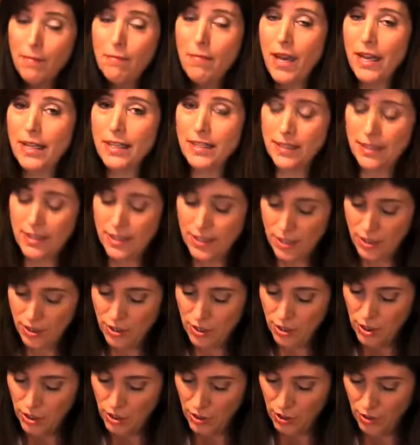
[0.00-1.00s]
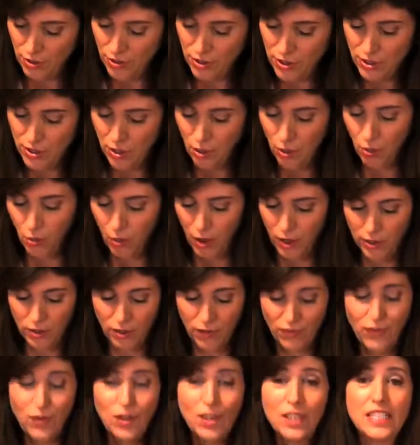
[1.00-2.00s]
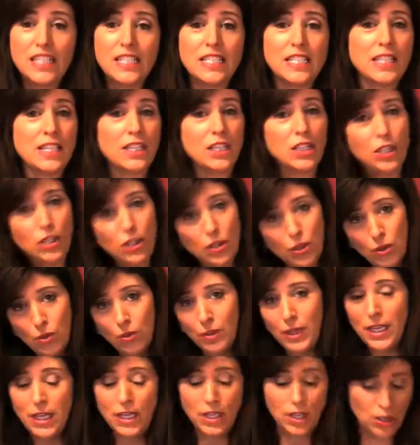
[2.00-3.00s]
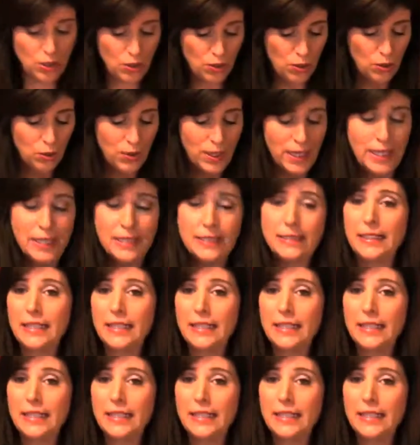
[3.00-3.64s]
that makes this dessert so wonderful is the ooey gooey,